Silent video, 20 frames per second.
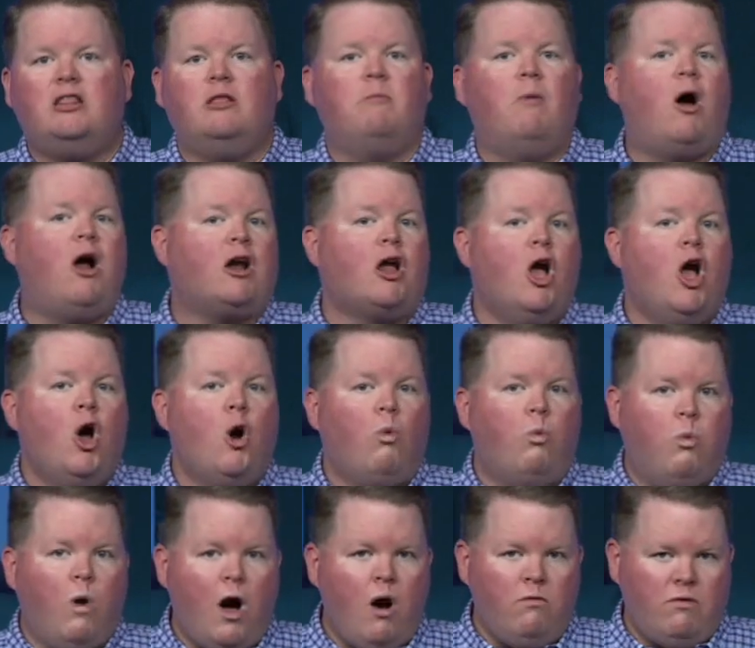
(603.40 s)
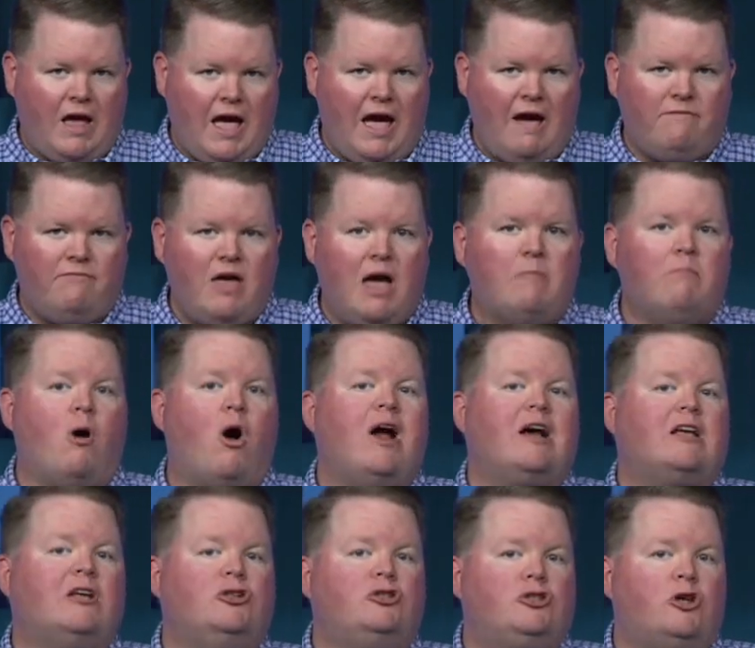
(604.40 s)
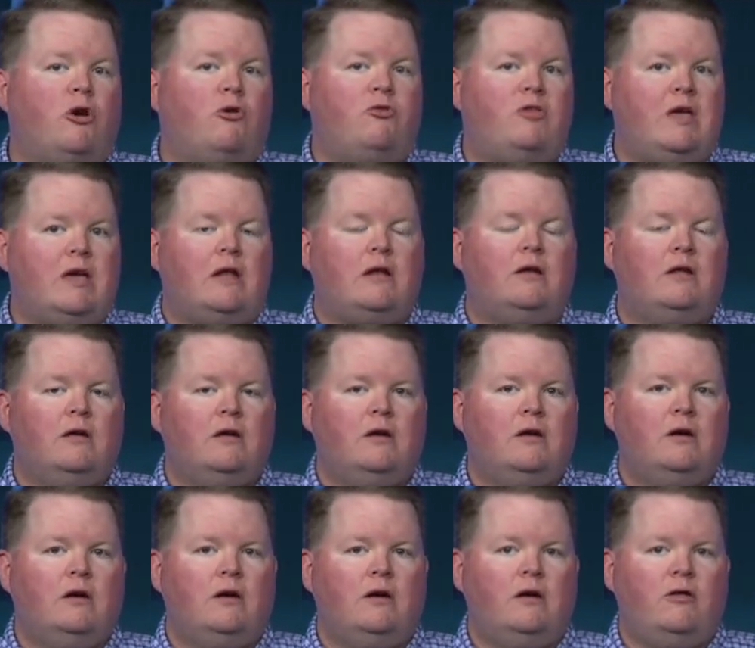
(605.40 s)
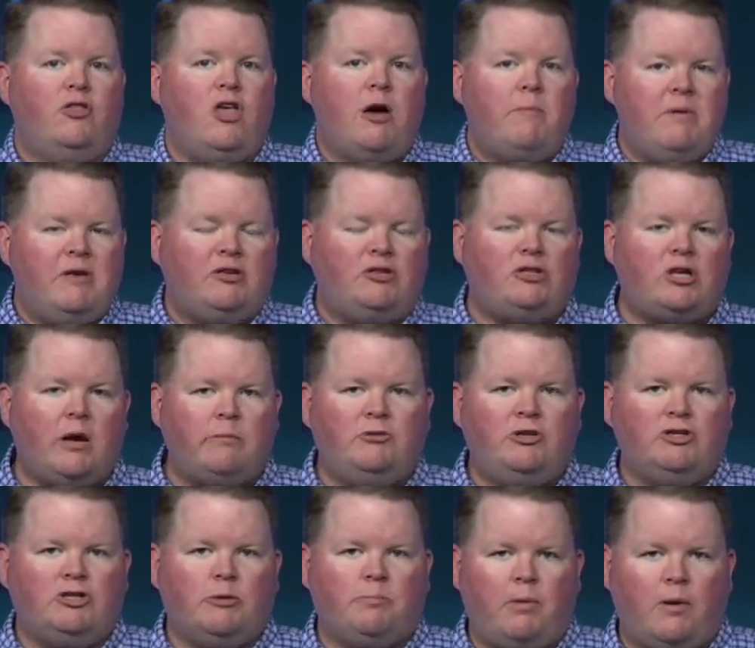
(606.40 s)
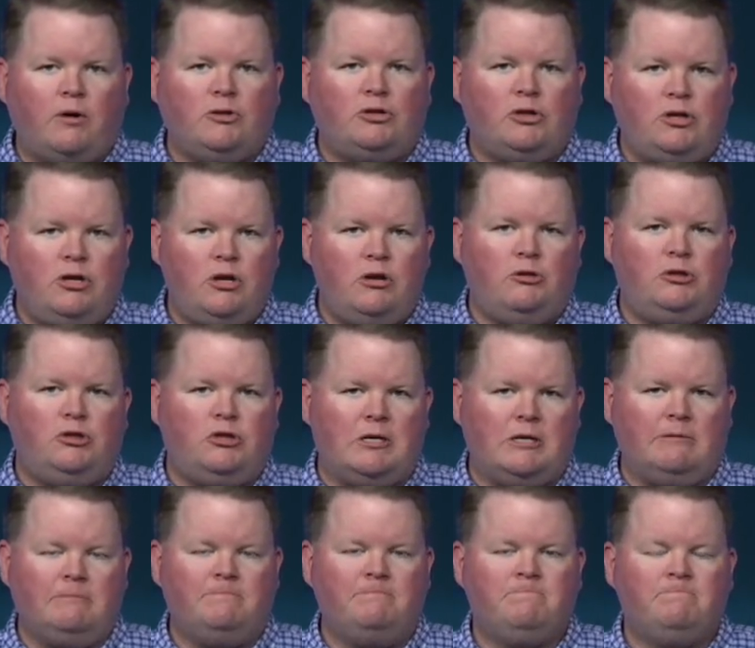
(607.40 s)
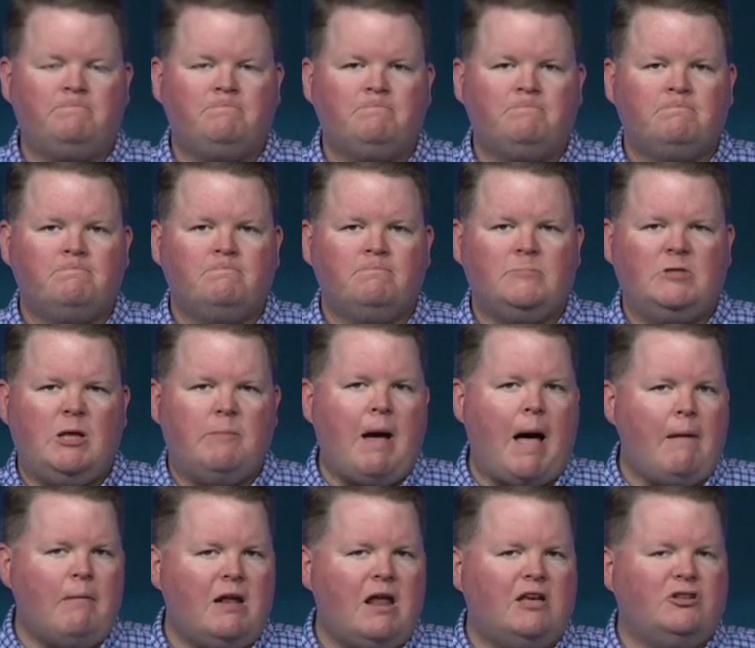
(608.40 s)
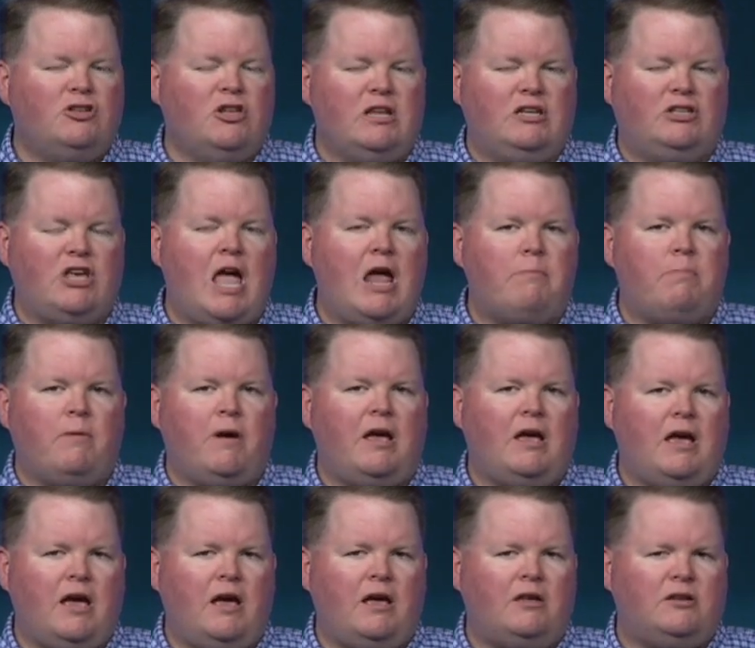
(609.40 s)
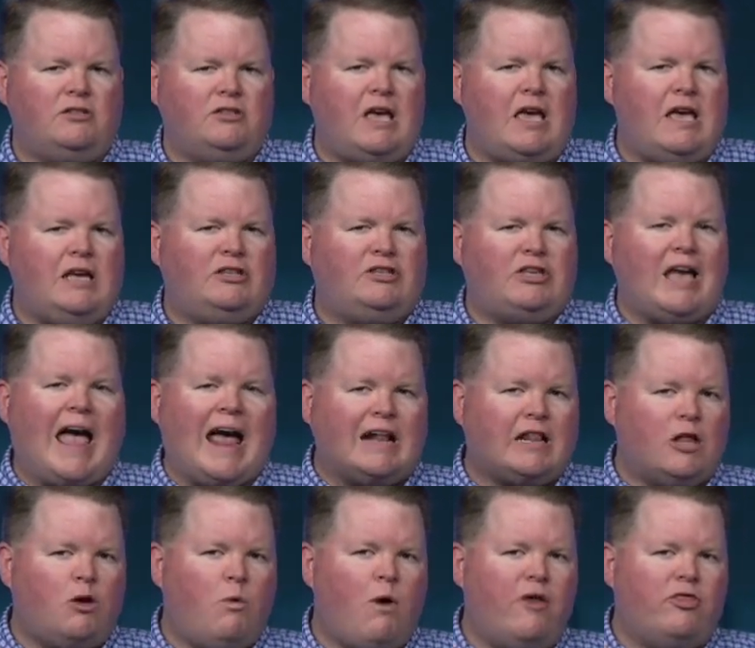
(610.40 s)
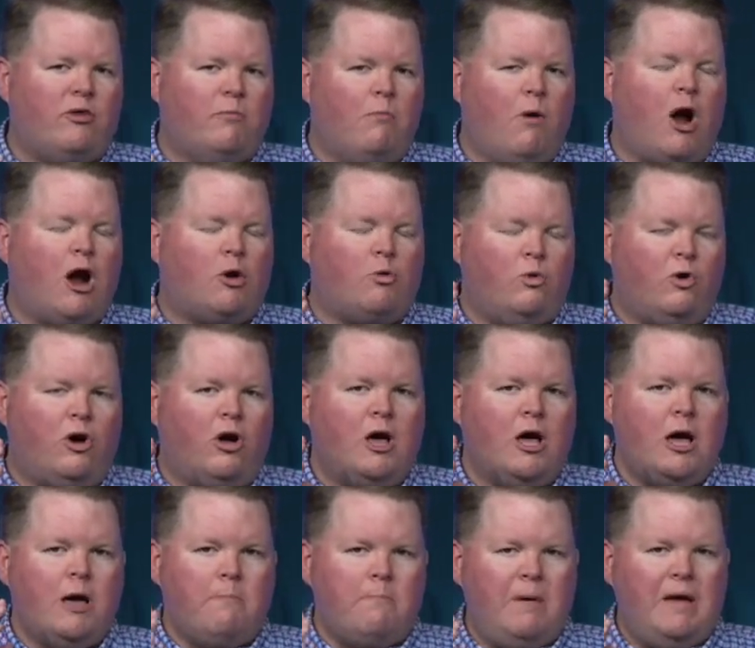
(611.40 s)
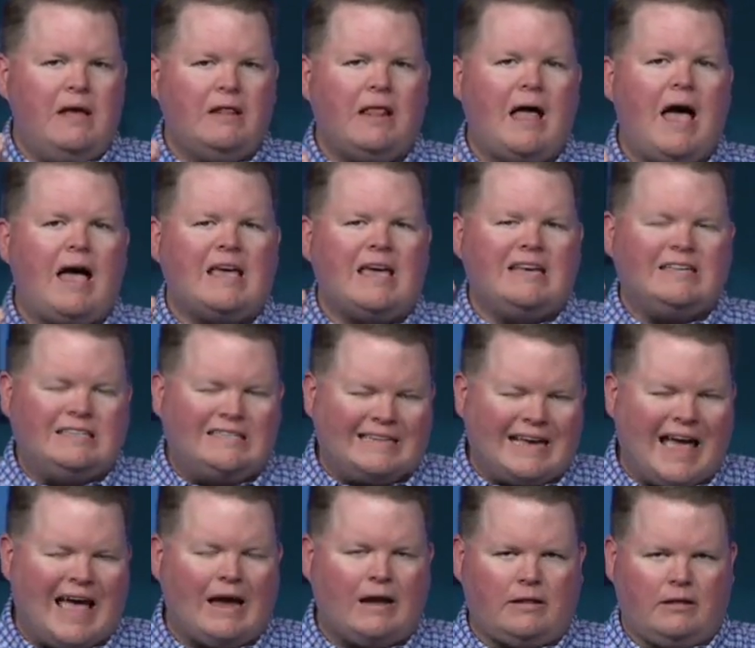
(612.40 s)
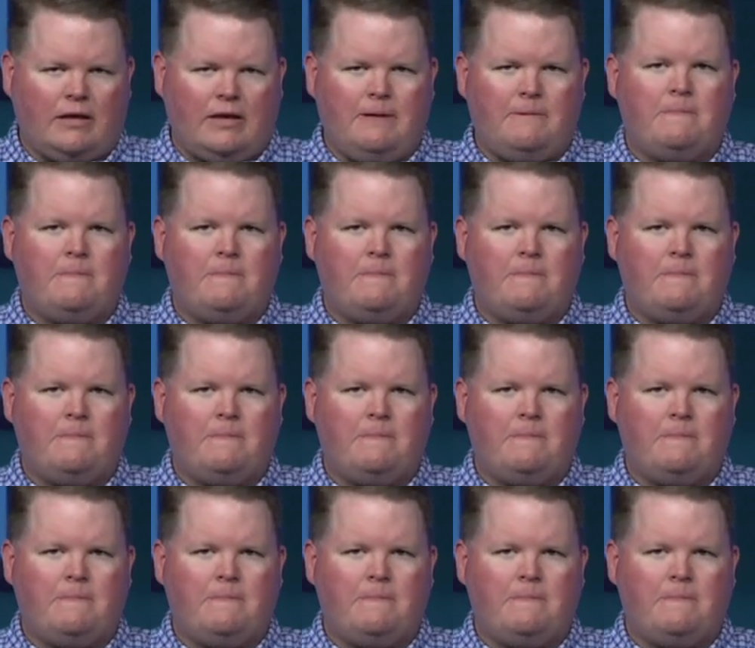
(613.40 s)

the mark won't have that mark, and so then they'll be subject to persecution. The Bible doesn't eh, say exactly what the mark will be like exactly.